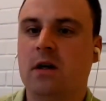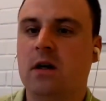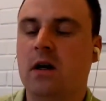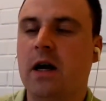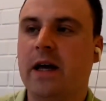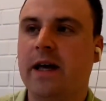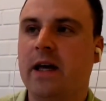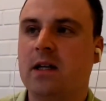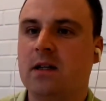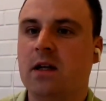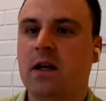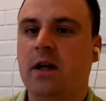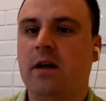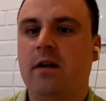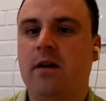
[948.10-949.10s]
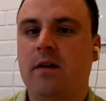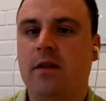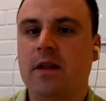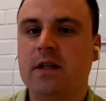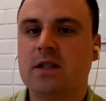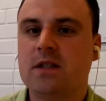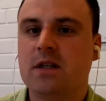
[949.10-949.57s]
again
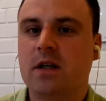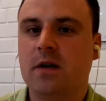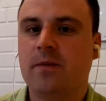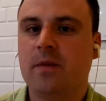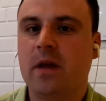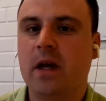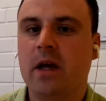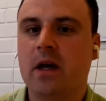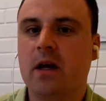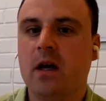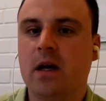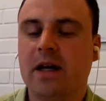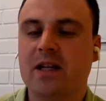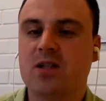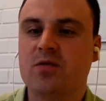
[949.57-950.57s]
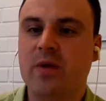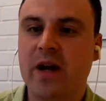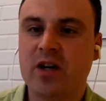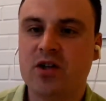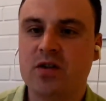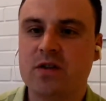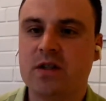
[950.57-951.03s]
these
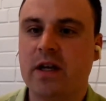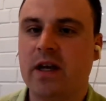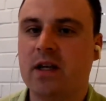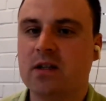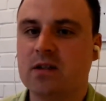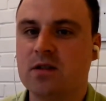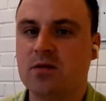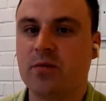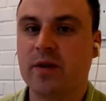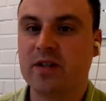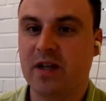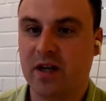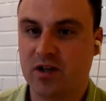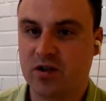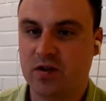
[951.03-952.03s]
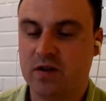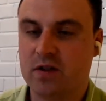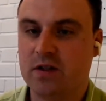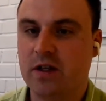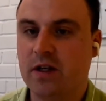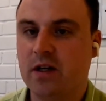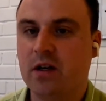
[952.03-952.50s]
contractions and reductions?
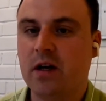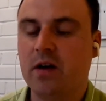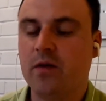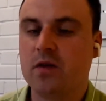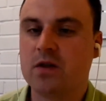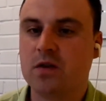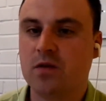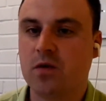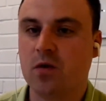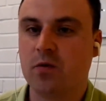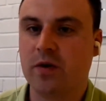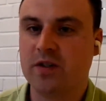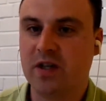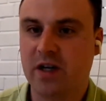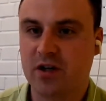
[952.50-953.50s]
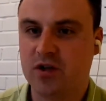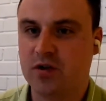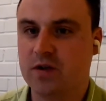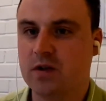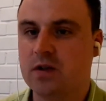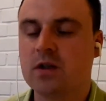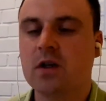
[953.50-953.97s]
Yeah, first of all,
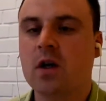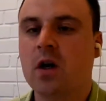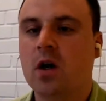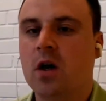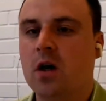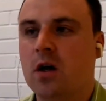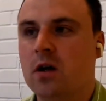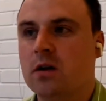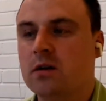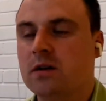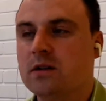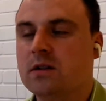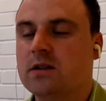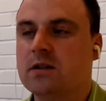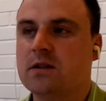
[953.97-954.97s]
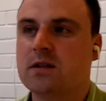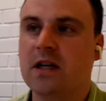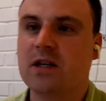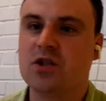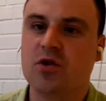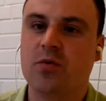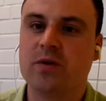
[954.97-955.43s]
reductions,
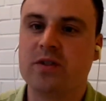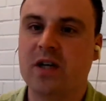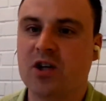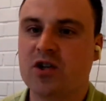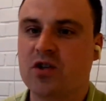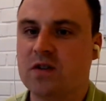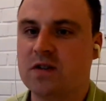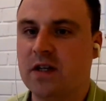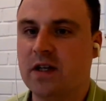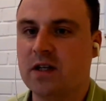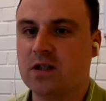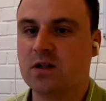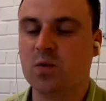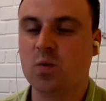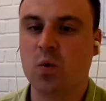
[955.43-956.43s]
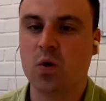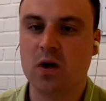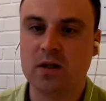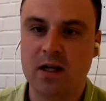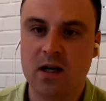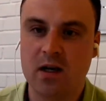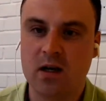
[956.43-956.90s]
such reductions as
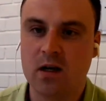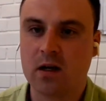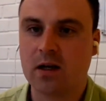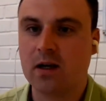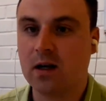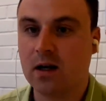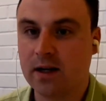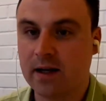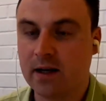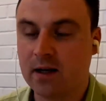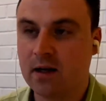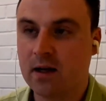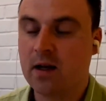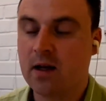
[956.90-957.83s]
wanna, gonna,